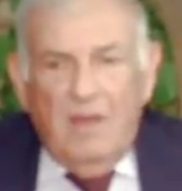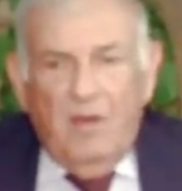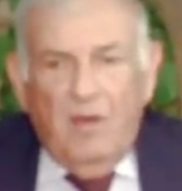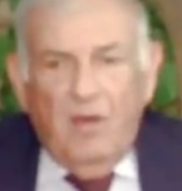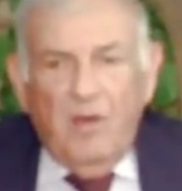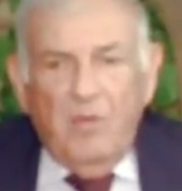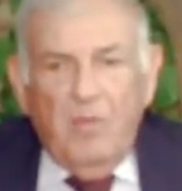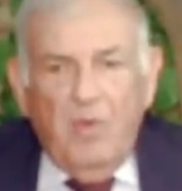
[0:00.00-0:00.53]

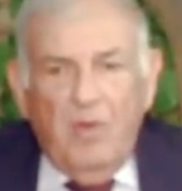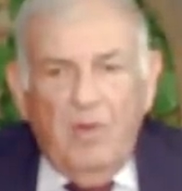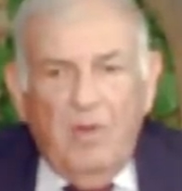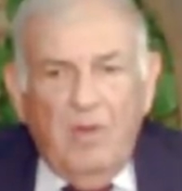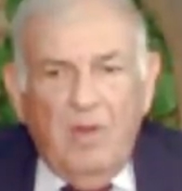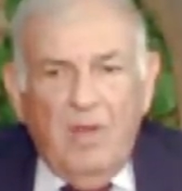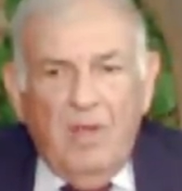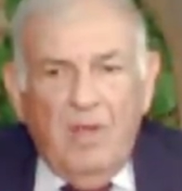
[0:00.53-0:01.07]

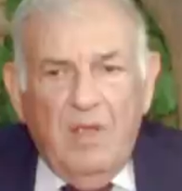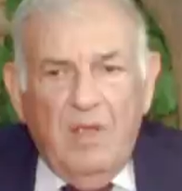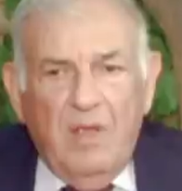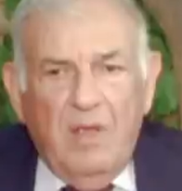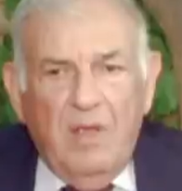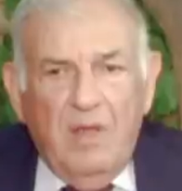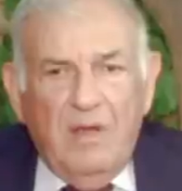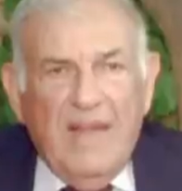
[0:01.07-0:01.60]
horrible
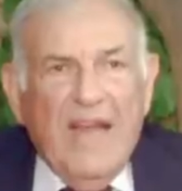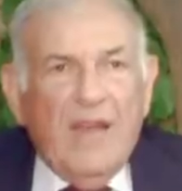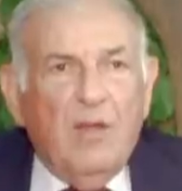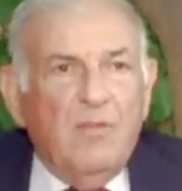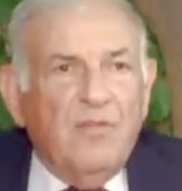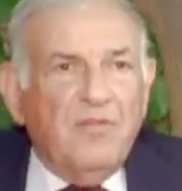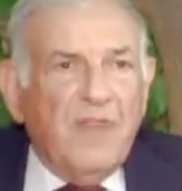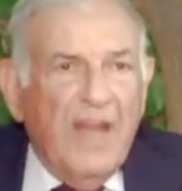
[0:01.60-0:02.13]
lack
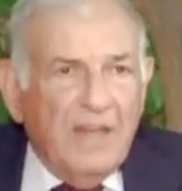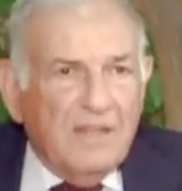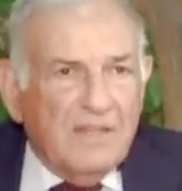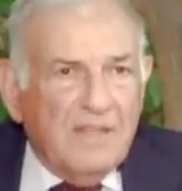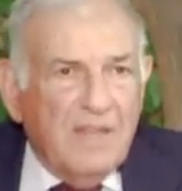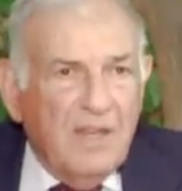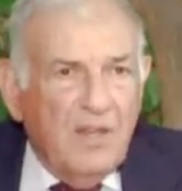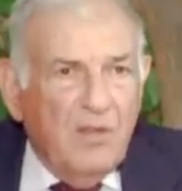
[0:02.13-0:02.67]
of
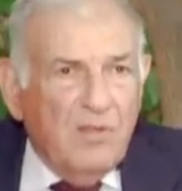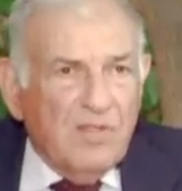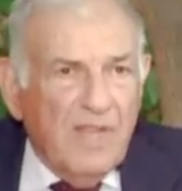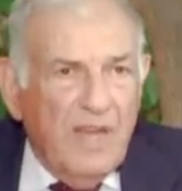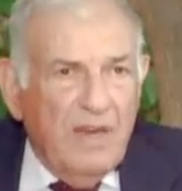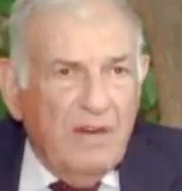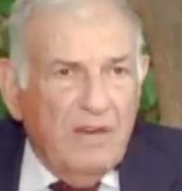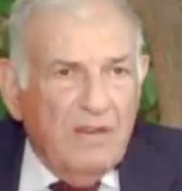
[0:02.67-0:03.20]
rights in those
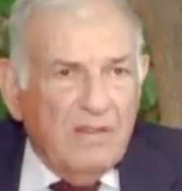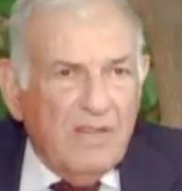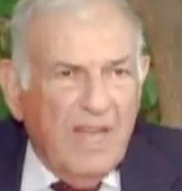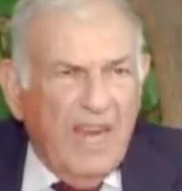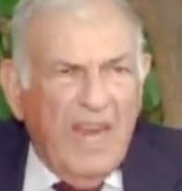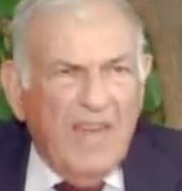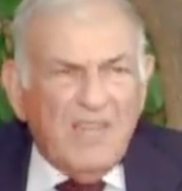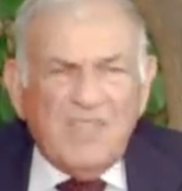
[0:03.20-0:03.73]
areas,
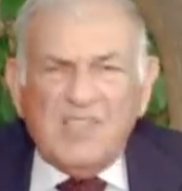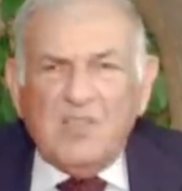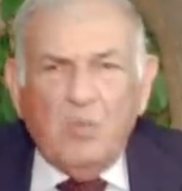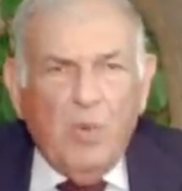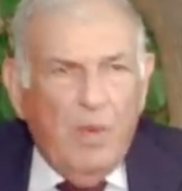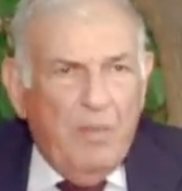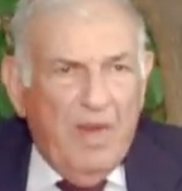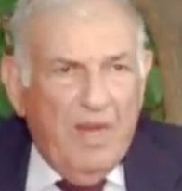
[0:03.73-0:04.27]
against
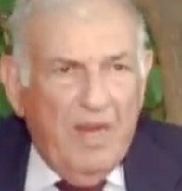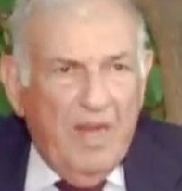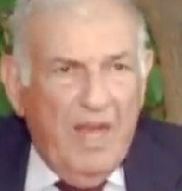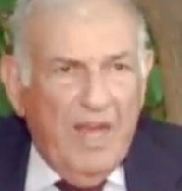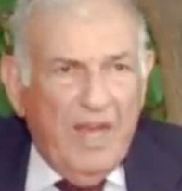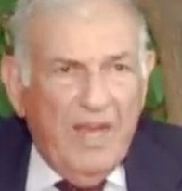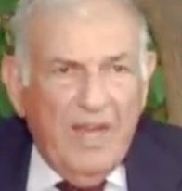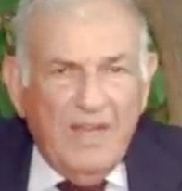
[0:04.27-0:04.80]
women,
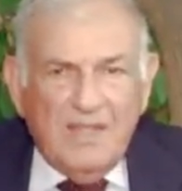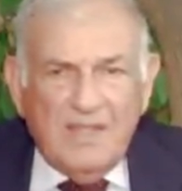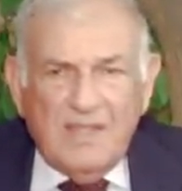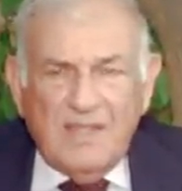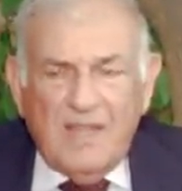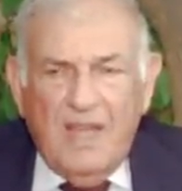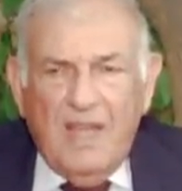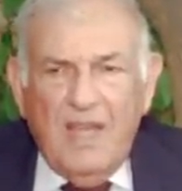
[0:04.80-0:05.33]

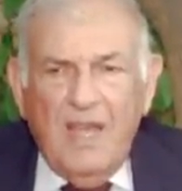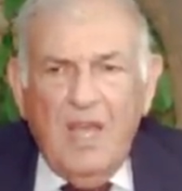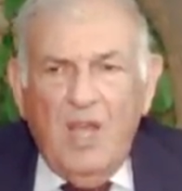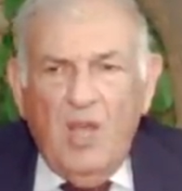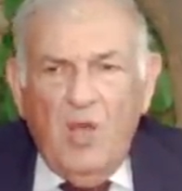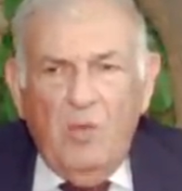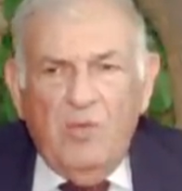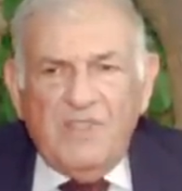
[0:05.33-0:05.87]
against
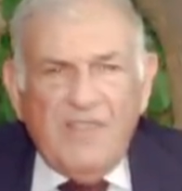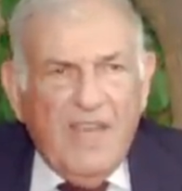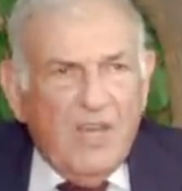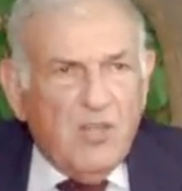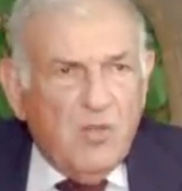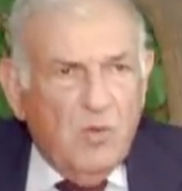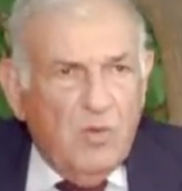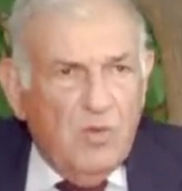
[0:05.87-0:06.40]

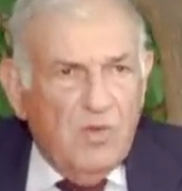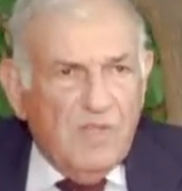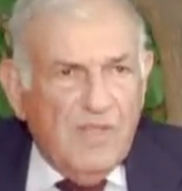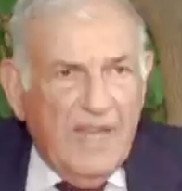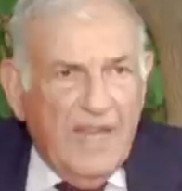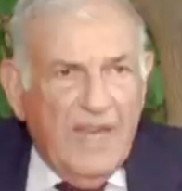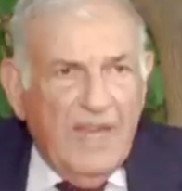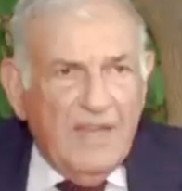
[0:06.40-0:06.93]
homosexuals,
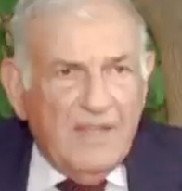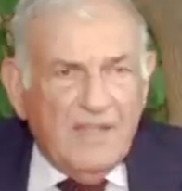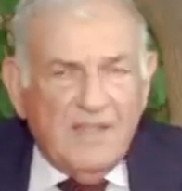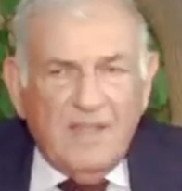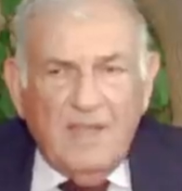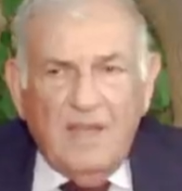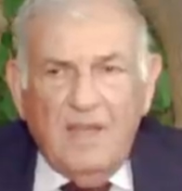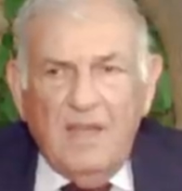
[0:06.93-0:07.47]

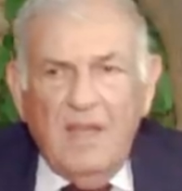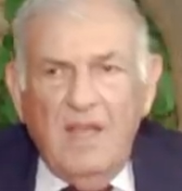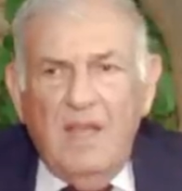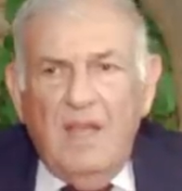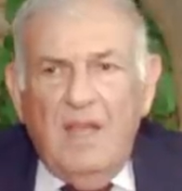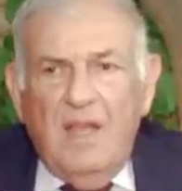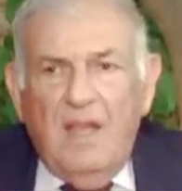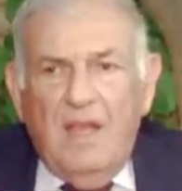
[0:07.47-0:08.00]
against their
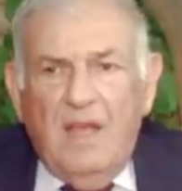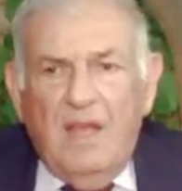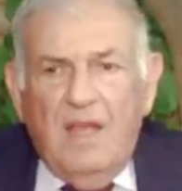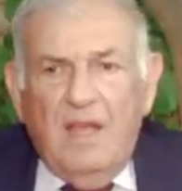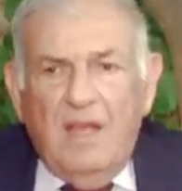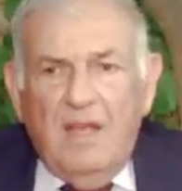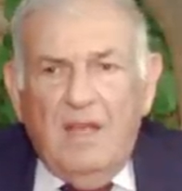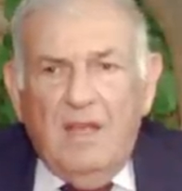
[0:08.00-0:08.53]

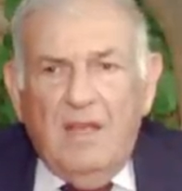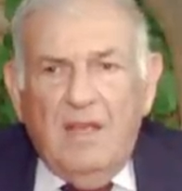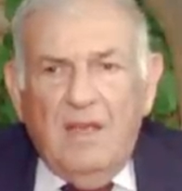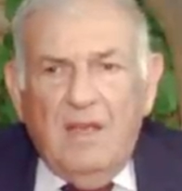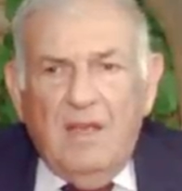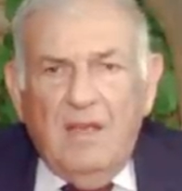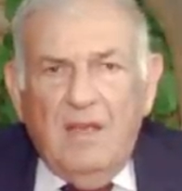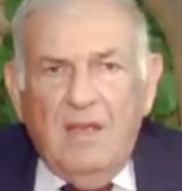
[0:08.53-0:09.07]

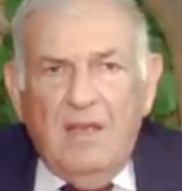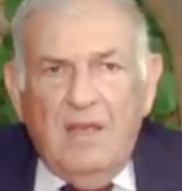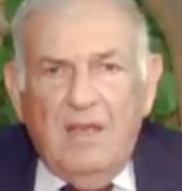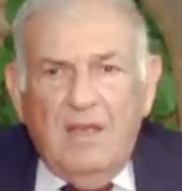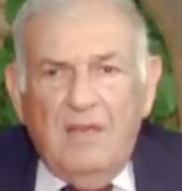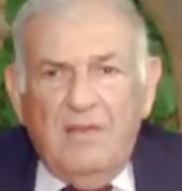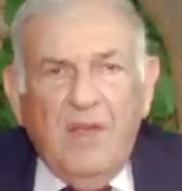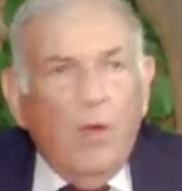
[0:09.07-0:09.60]

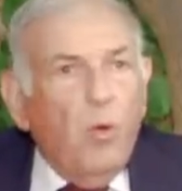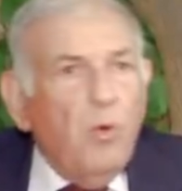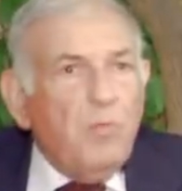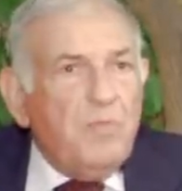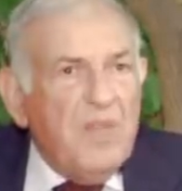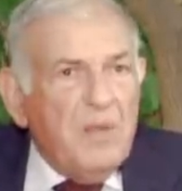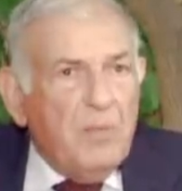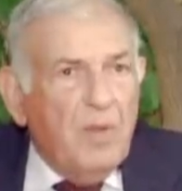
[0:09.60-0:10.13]
own
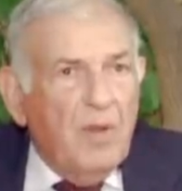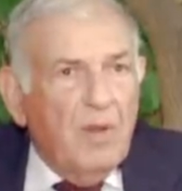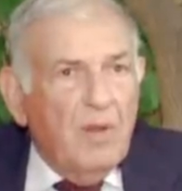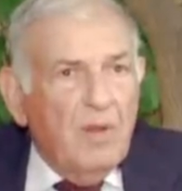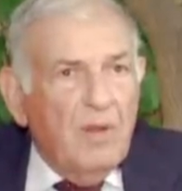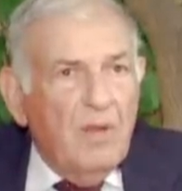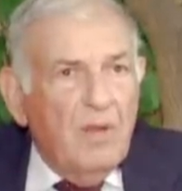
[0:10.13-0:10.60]
people.